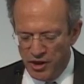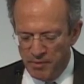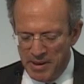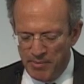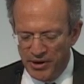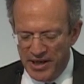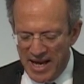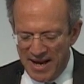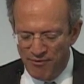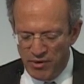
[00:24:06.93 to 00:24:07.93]
The people that
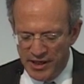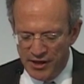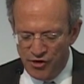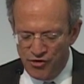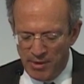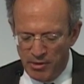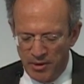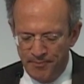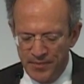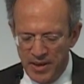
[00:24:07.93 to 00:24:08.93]
have run into trouble